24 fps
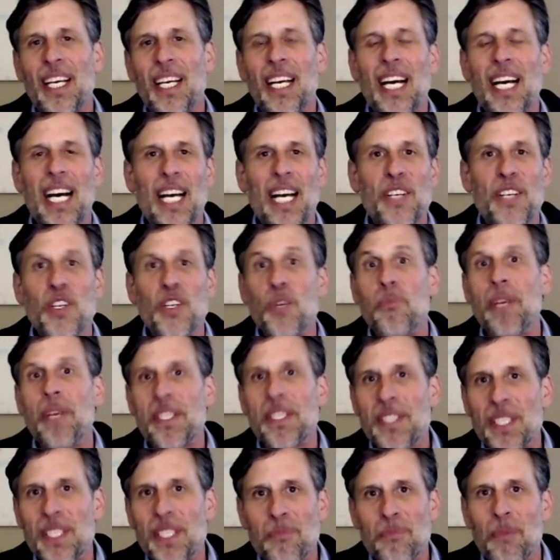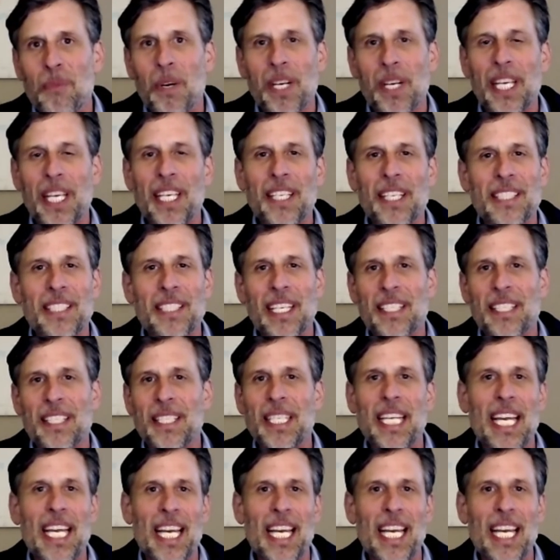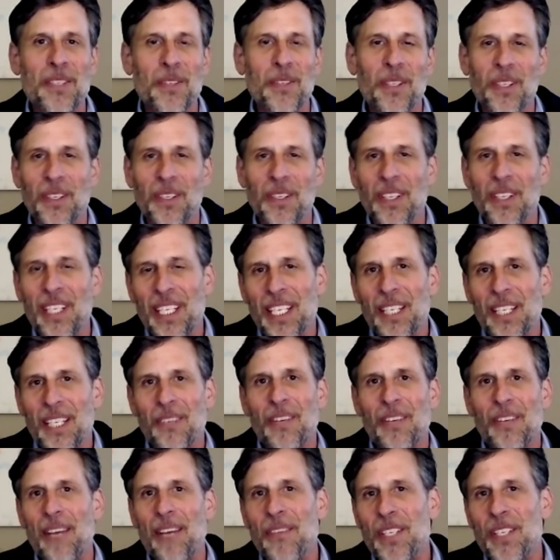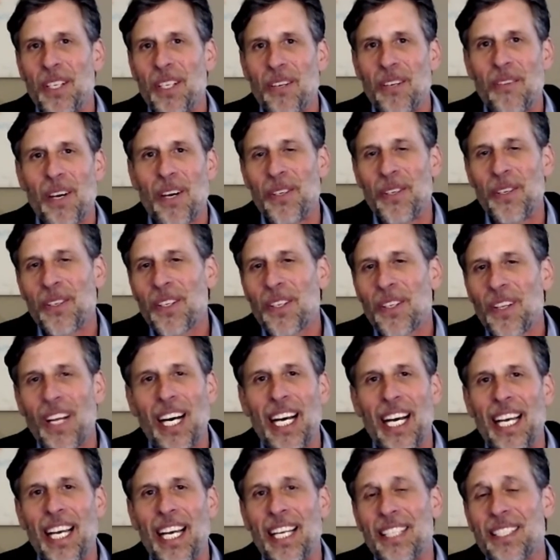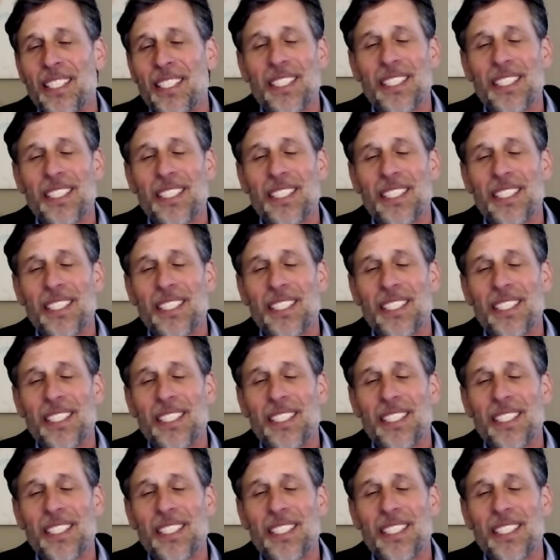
uh, new business bookings, that's the annual revenue of our new clients.